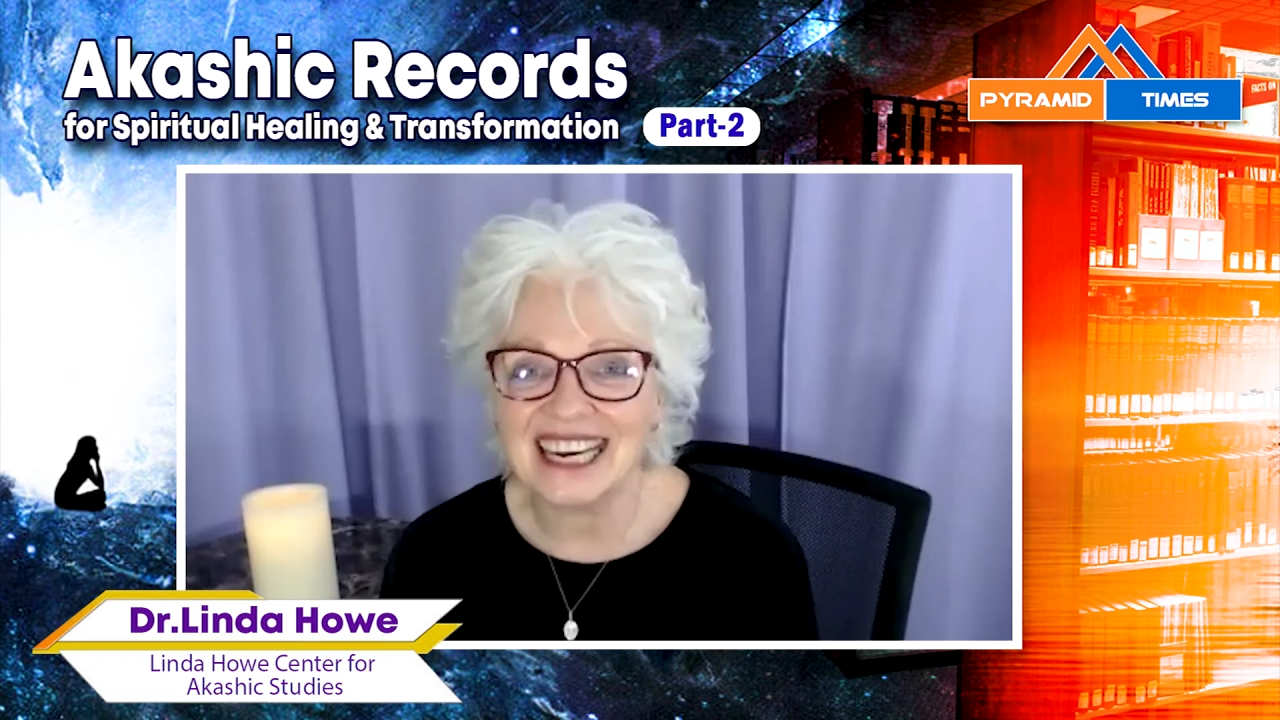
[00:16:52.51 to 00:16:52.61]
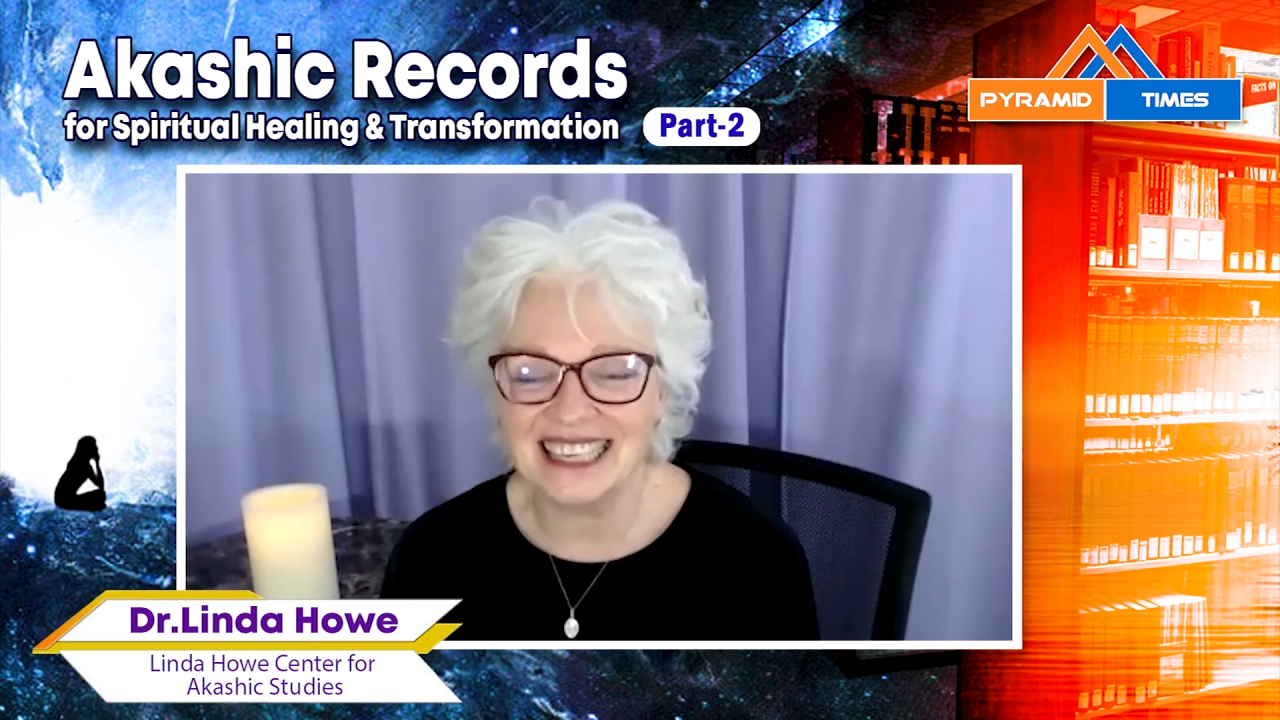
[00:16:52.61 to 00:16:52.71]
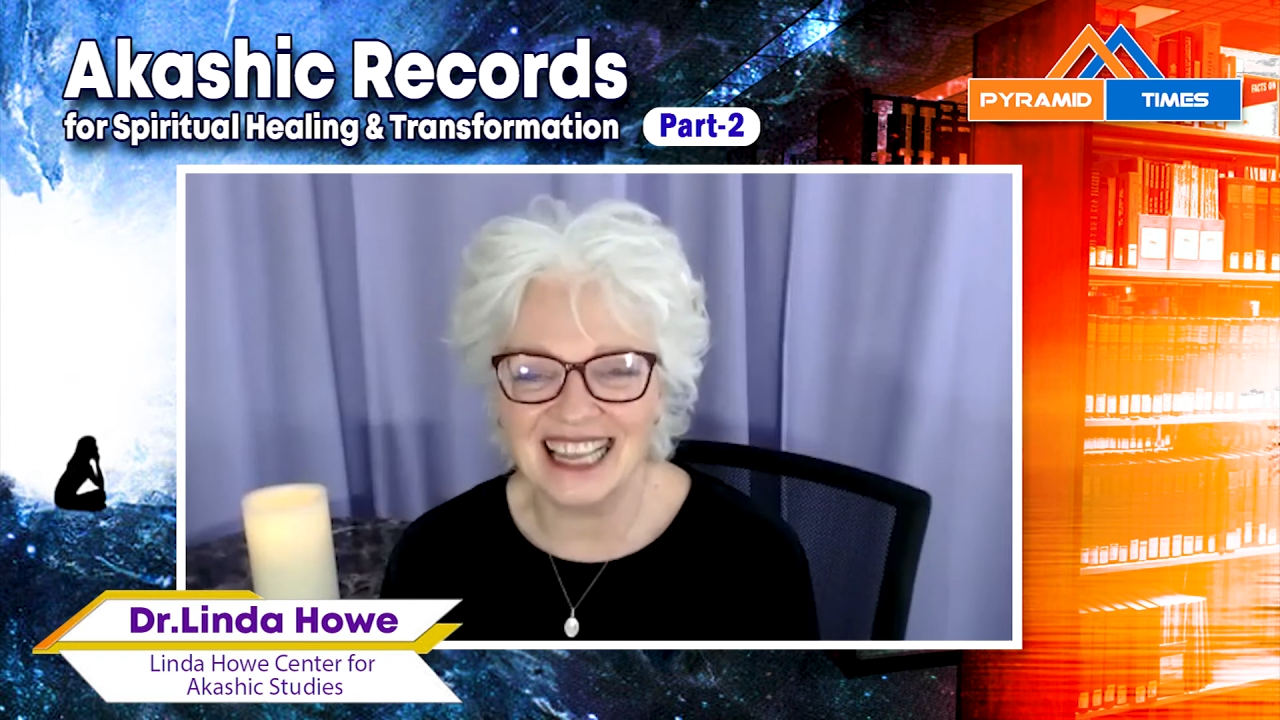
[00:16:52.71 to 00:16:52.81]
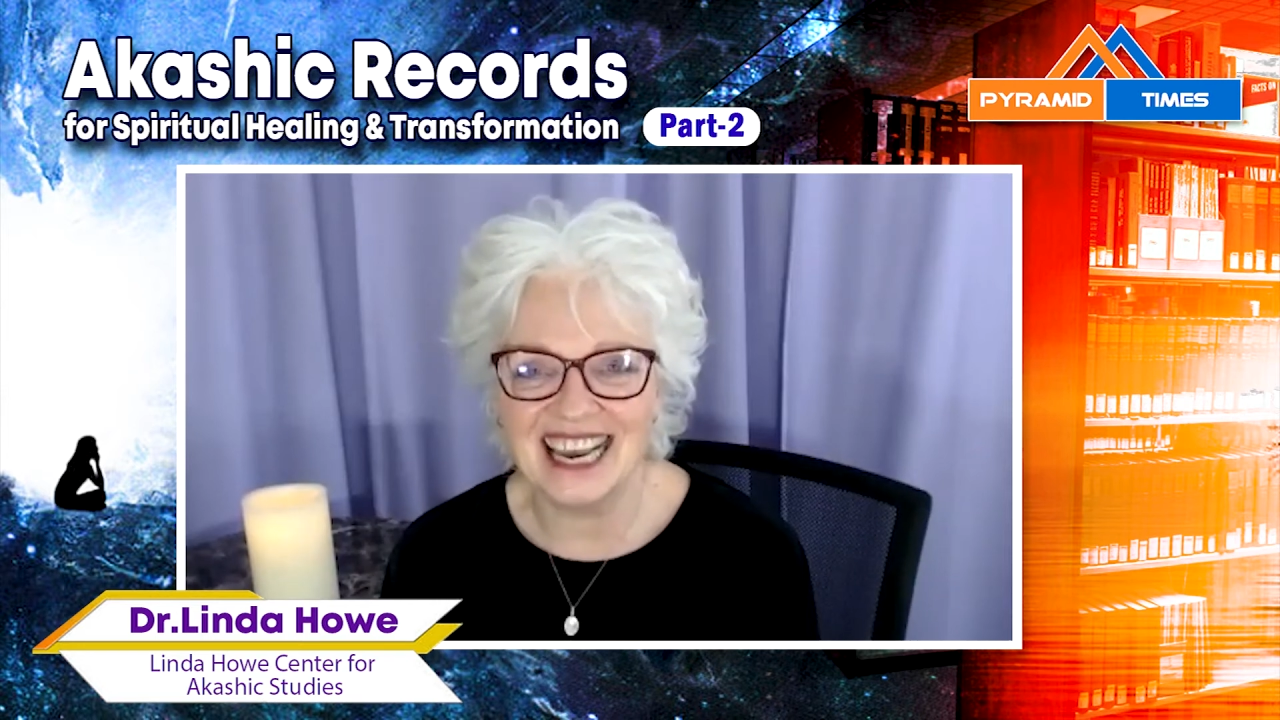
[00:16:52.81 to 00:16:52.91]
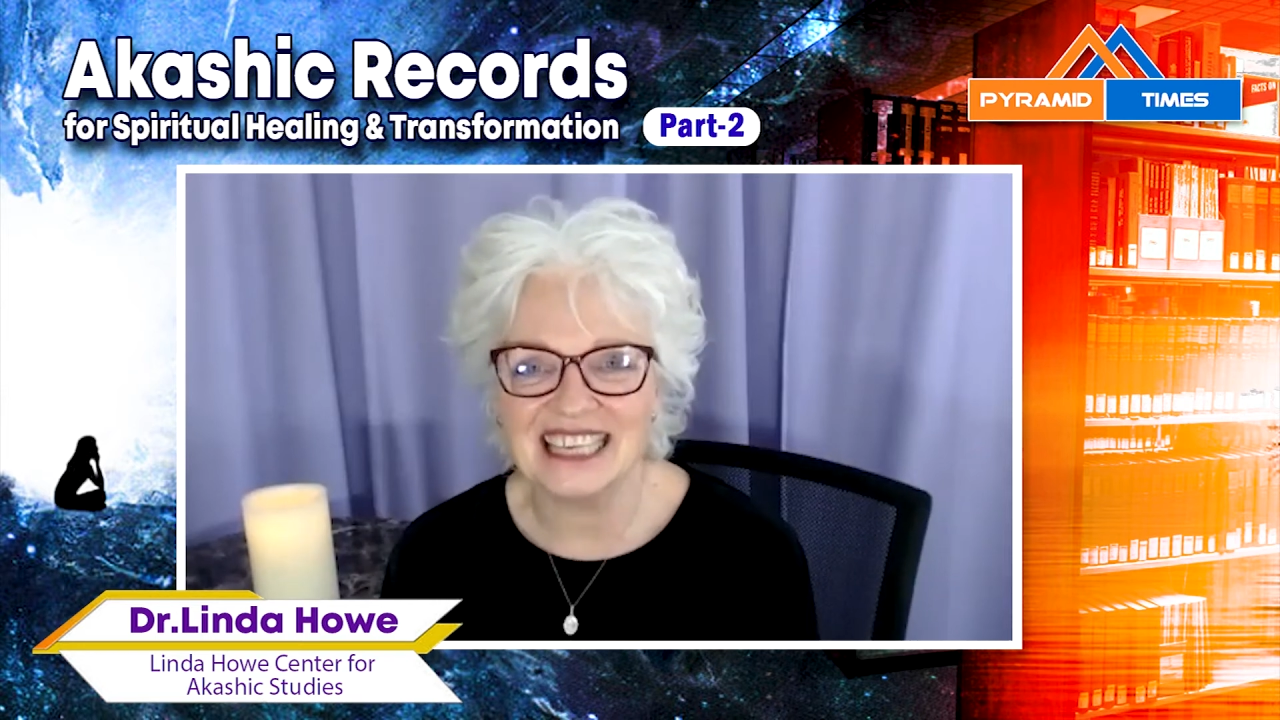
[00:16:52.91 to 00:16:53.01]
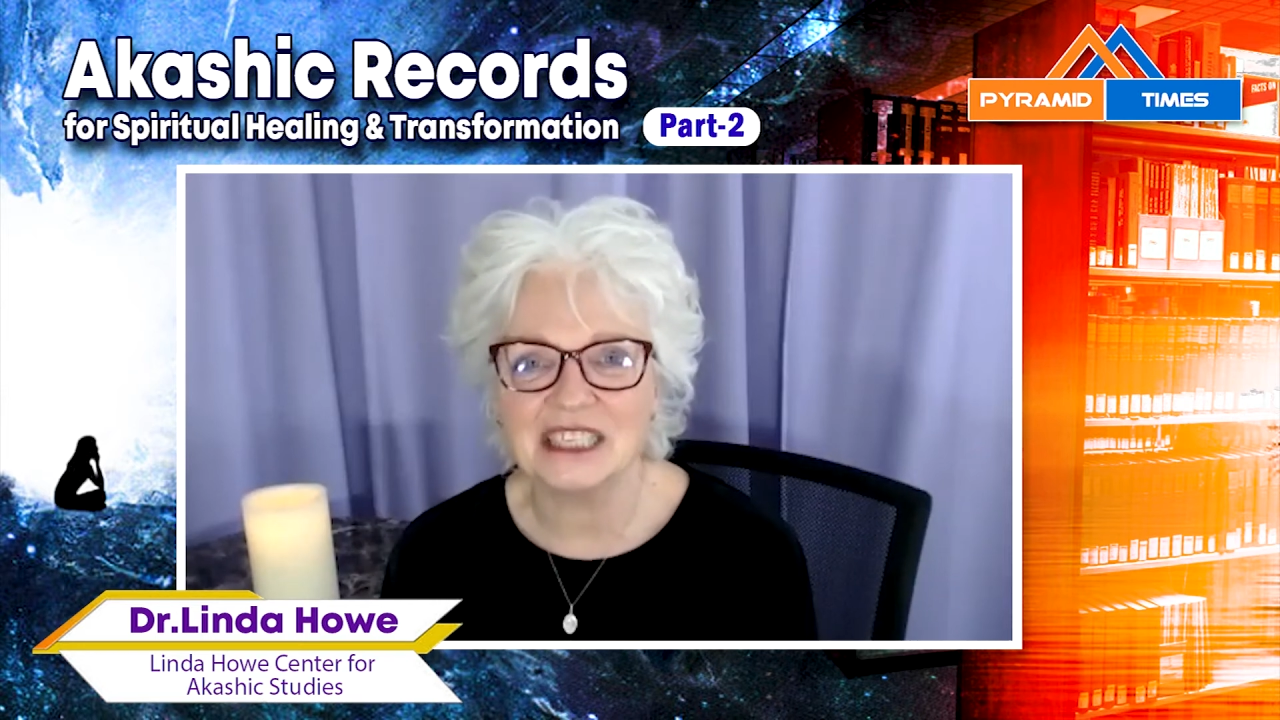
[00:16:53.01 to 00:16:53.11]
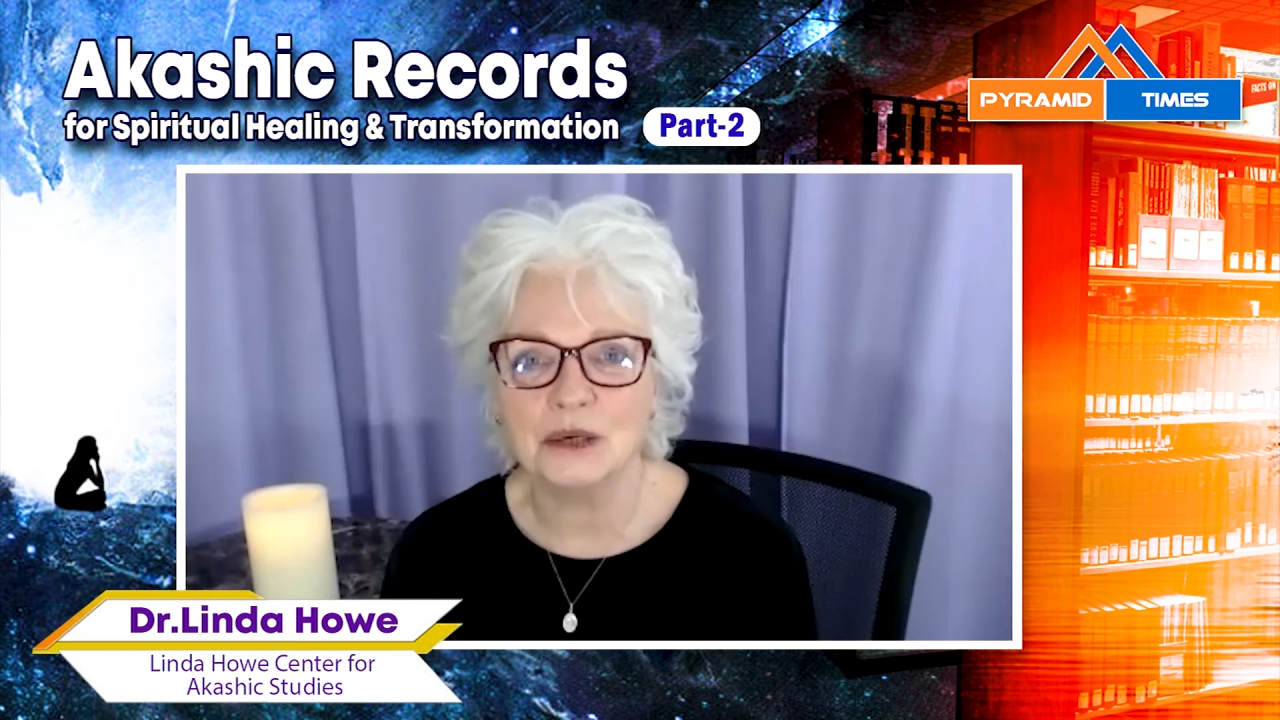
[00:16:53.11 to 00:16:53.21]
class,